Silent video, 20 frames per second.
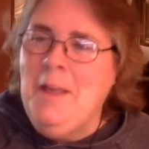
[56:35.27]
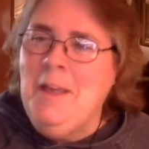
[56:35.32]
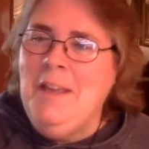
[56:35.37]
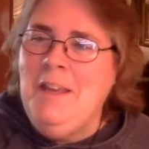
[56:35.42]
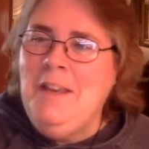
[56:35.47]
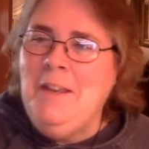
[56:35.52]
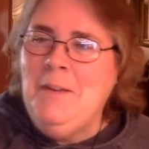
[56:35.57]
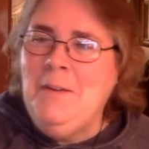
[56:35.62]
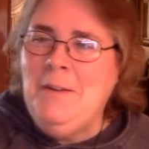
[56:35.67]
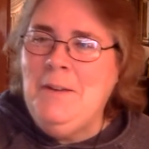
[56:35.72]

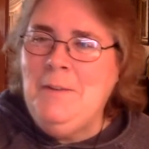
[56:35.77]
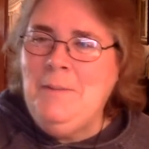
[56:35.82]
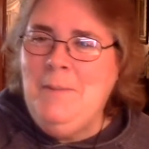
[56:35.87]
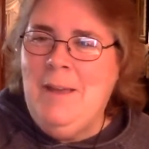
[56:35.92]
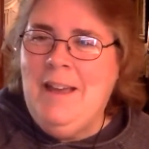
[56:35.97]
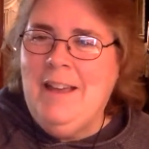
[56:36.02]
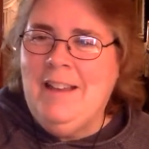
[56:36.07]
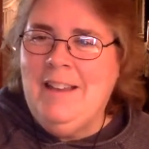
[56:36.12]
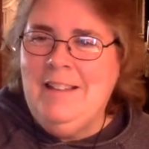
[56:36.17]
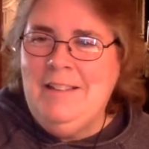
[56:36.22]
You know what?
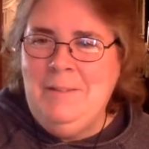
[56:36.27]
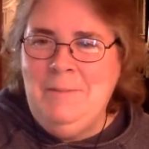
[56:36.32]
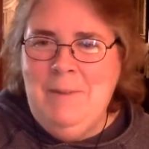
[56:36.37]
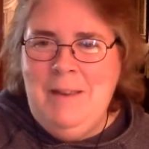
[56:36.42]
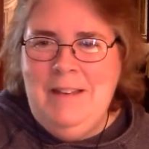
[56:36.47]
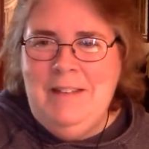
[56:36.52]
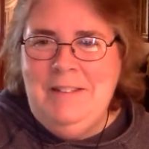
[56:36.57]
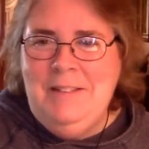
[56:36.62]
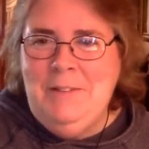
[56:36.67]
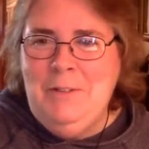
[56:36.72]
Mac has
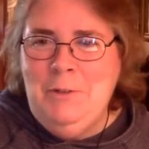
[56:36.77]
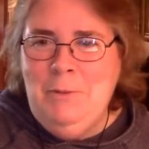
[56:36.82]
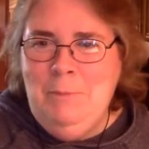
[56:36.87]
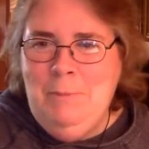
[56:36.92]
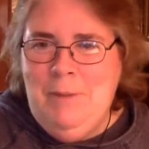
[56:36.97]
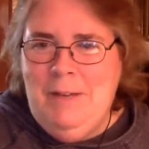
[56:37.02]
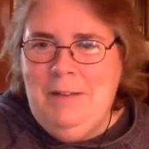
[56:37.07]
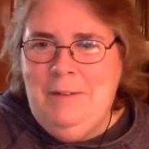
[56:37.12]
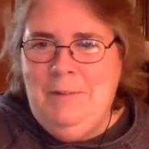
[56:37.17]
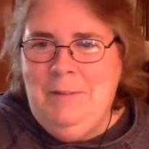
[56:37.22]
made his
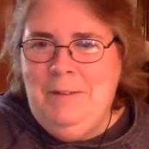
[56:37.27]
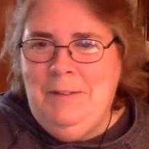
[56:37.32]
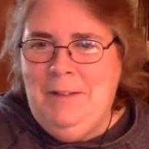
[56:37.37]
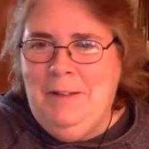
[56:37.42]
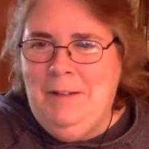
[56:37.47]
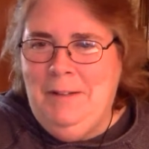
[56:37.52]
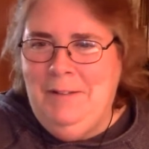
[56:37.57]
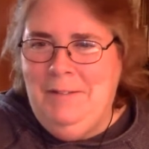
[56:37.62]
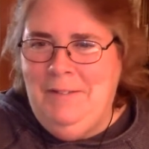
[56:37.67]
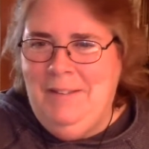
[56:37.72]
own bed with
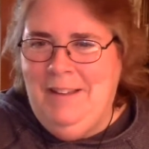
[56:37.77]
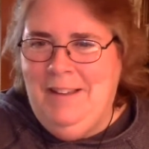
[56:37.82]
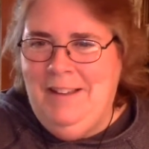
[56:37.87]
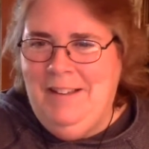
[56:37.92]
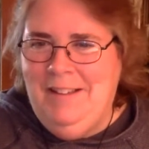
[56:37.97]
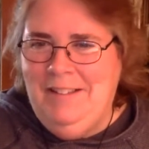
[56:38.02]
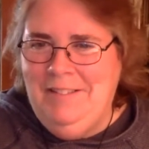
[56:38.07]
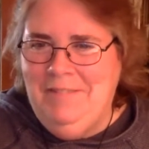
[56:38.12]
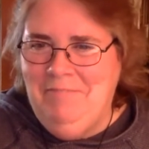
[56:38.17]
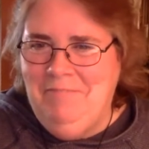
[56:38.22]
all of
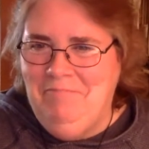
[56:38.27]
that.